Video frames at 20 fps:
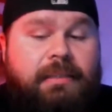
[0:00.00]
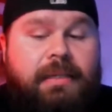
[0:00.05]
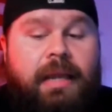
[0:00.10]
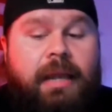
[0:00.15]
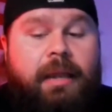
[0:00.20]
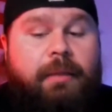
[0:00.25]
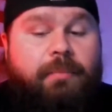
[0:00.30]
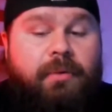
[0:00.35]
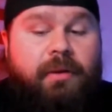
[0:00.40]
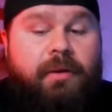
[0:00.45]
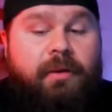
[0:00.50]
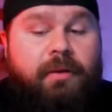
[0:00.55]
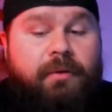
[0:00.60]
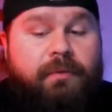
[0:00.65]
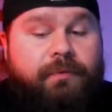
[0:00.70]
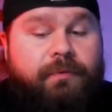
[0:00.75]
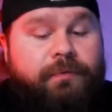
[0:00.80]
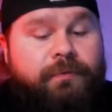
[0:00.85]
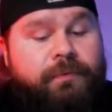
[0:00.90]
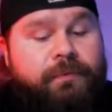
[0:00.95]
type
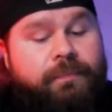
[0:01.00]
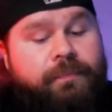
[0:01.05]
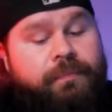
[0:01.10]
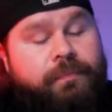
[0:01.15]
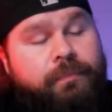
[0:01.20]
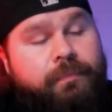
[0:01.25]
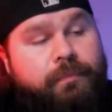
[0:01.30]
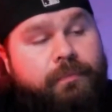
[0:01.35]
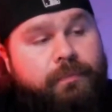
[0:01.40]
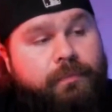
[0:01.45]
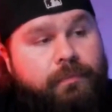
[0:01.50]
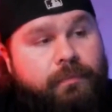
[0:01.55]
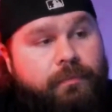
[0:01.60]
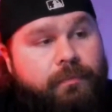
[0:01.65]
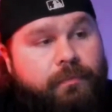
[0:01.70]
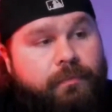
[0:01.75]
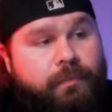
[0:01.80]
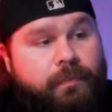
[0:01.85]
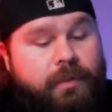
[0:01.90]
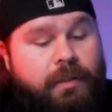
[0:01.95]
of
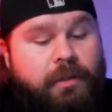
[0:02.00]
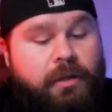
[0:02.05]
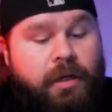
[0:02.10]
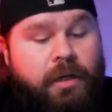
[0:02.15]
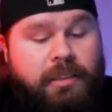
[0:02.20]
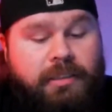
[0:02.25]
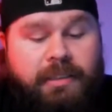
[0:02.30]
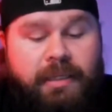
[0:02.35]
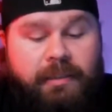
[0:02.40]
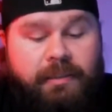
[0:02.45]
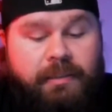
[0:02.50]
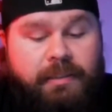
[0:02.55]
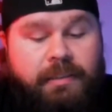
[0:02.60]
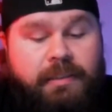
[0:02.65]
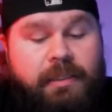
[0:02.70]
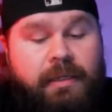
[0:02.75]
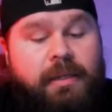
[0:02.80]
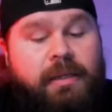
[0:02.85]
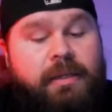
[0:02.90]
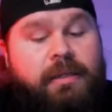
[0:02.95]

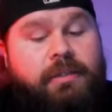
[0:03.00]
contents.